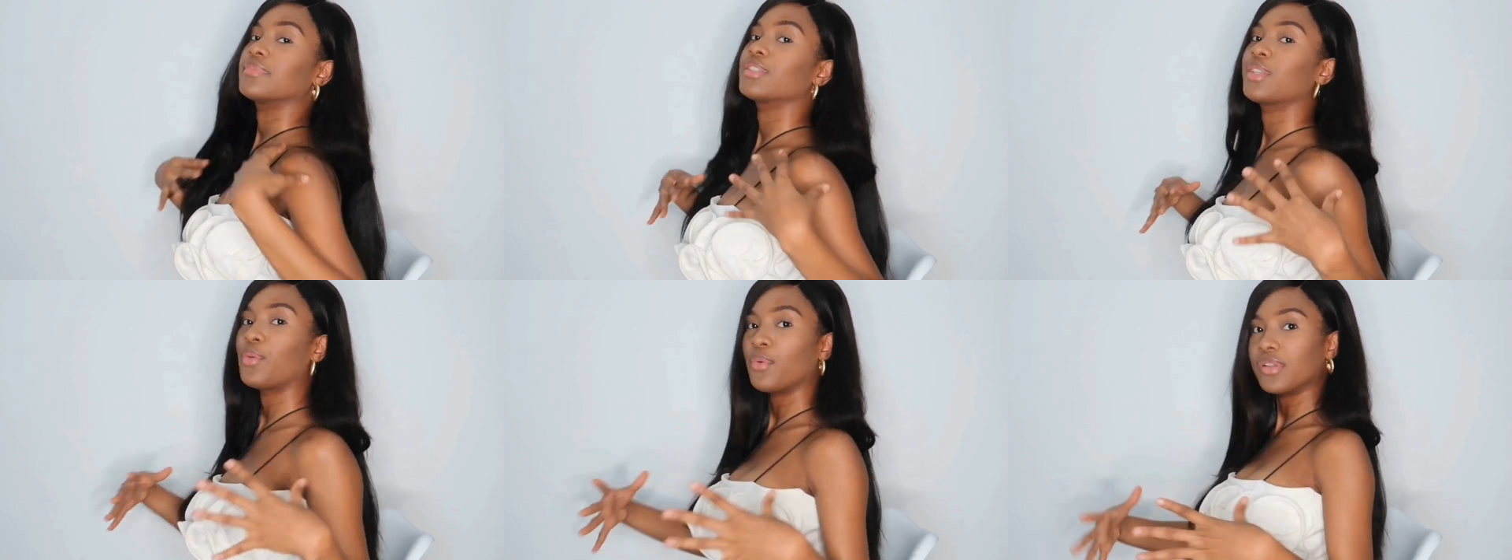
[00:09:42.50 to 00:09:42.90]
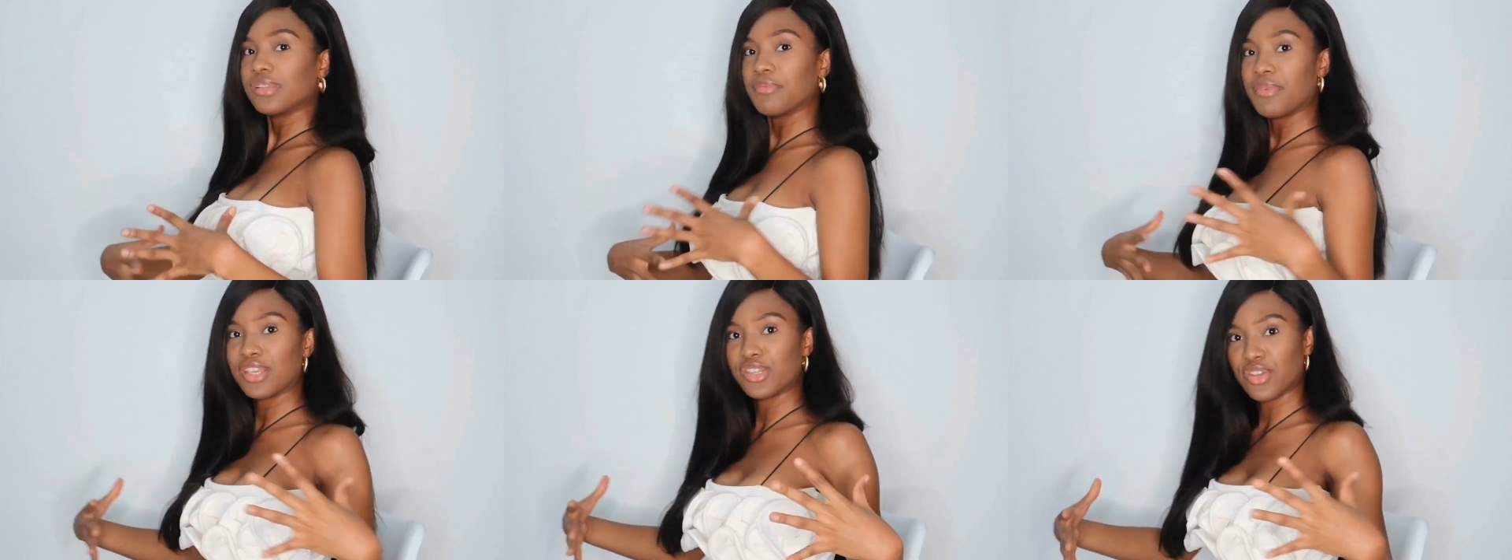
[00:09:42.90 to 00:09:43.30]
So you want
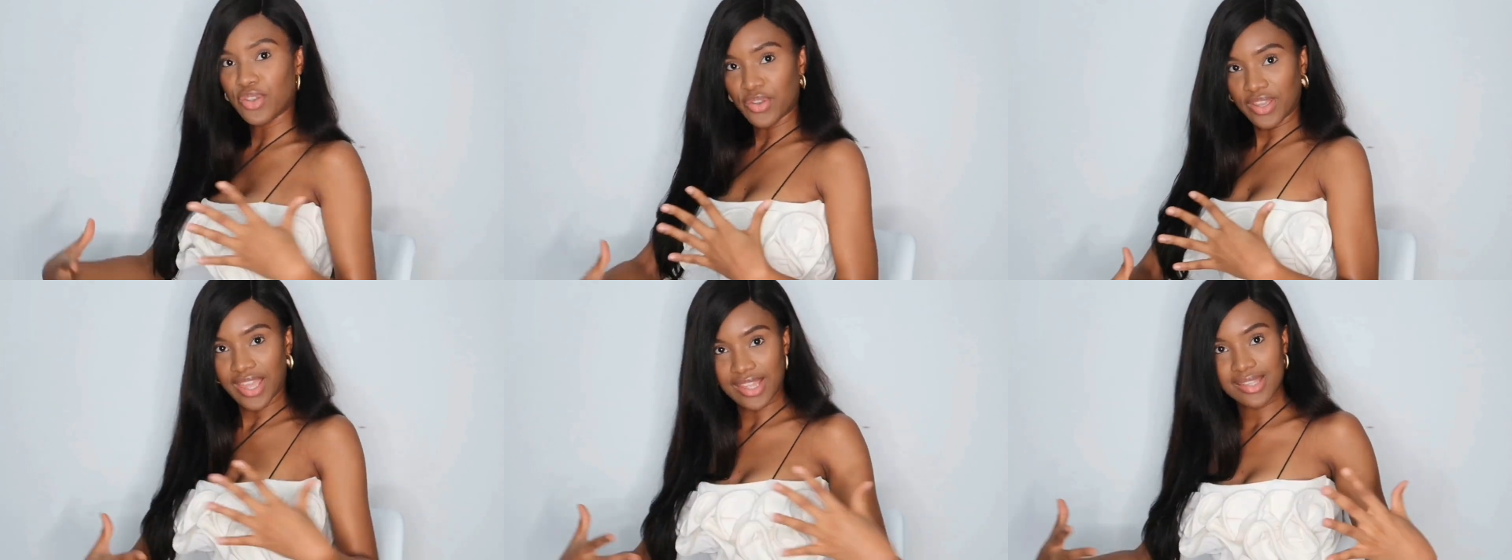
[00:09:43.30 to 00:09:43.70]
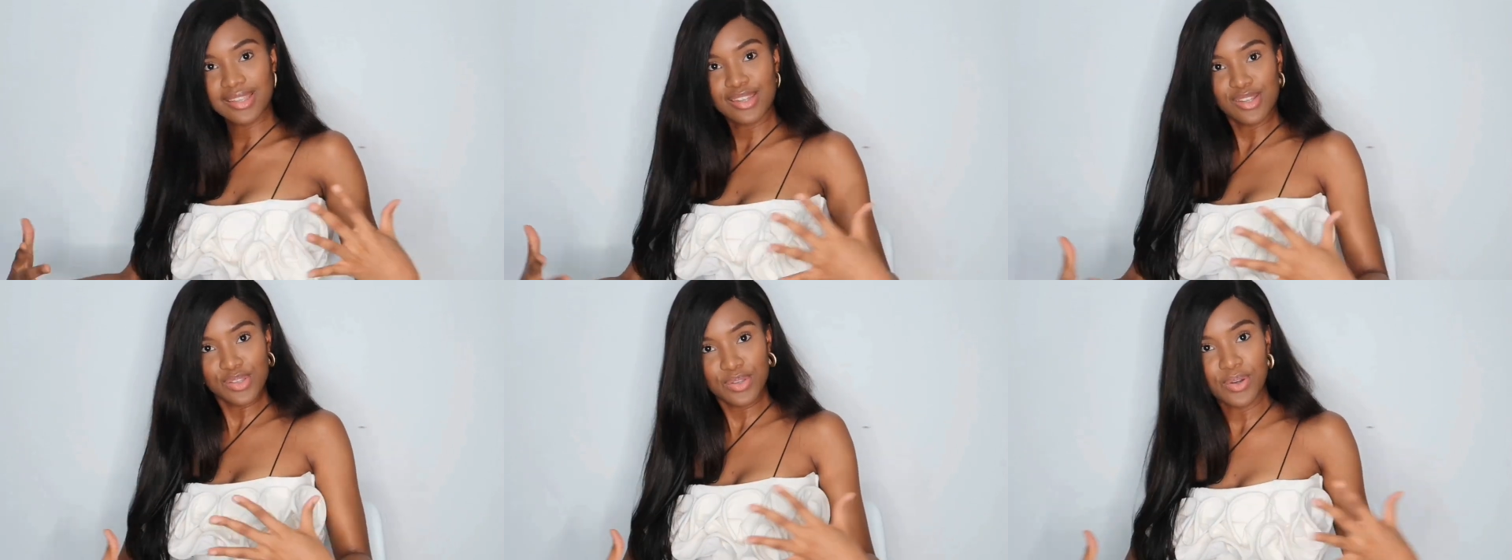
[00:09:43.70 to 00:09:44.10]
to make sure you're
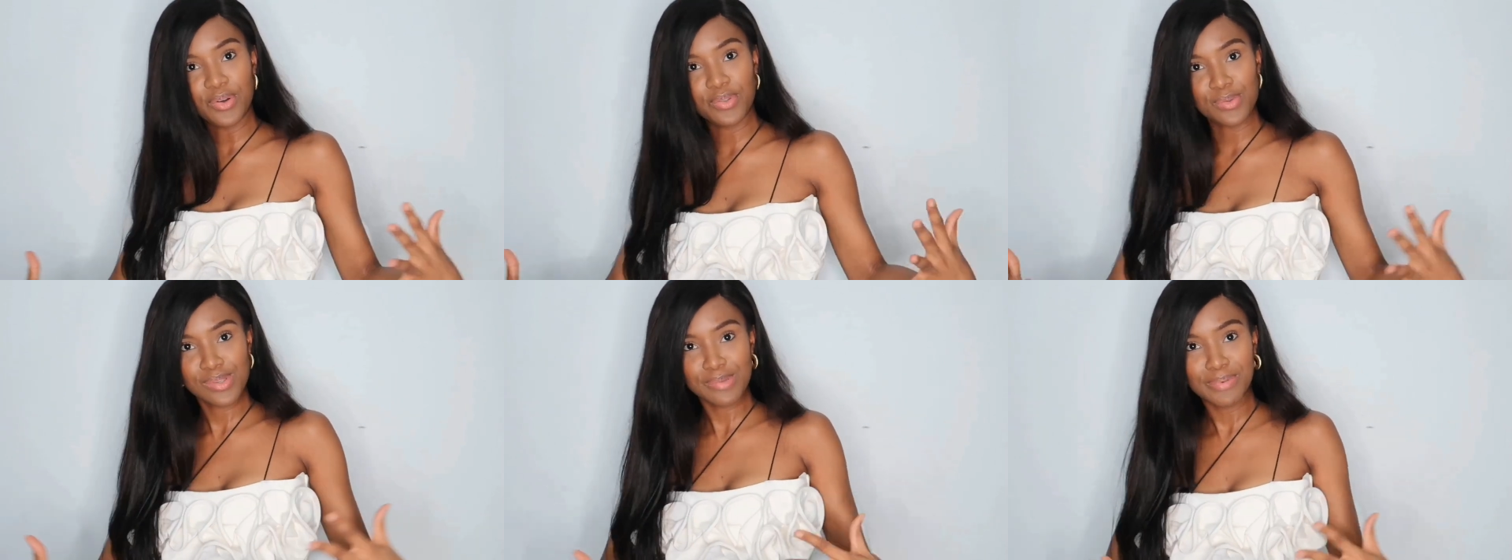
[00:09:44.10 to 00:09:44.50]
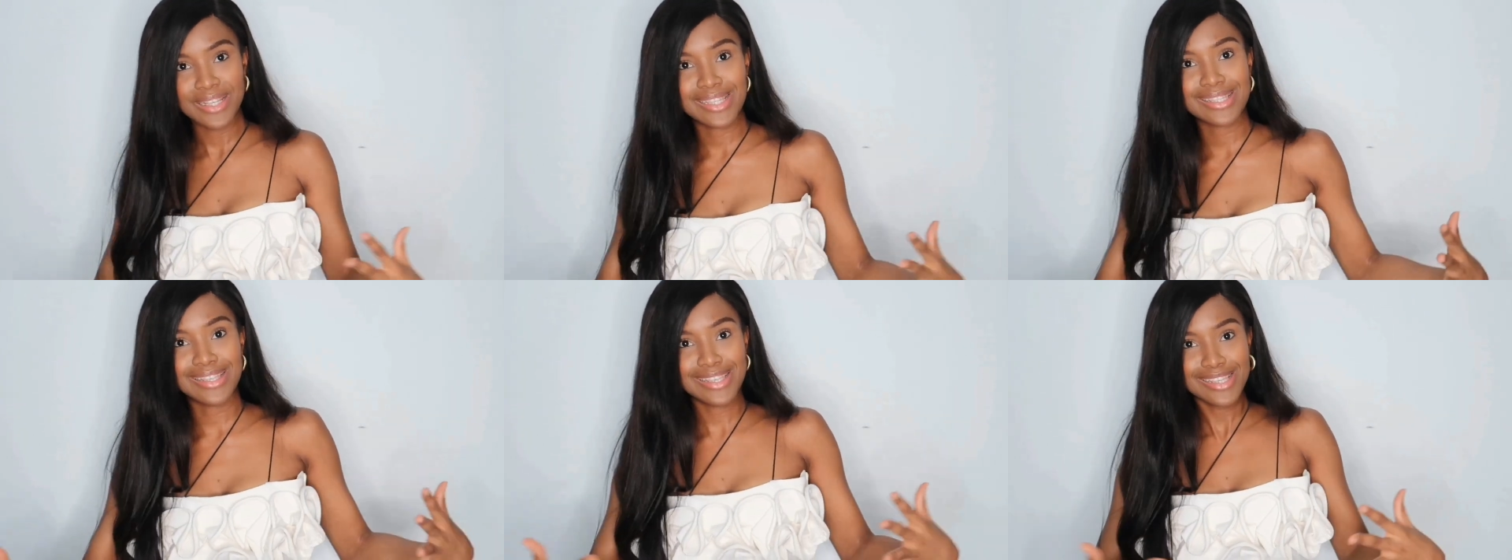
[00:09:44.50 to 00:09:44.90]
getting into all those
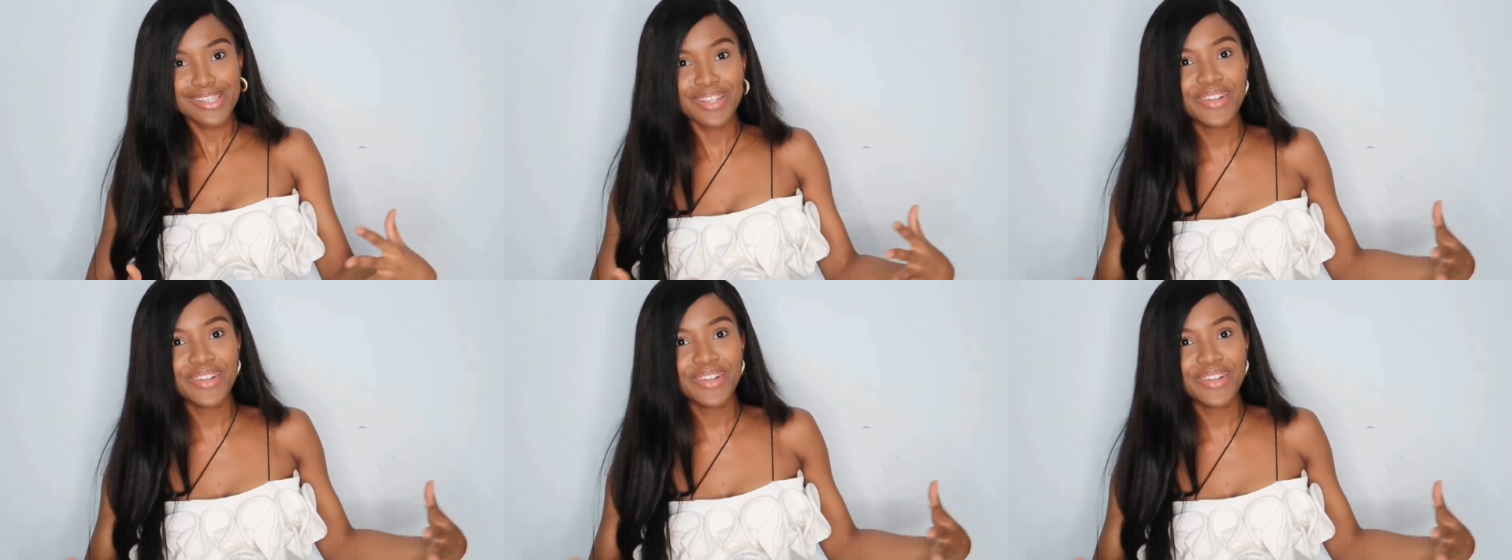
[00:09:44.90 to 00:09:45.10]
places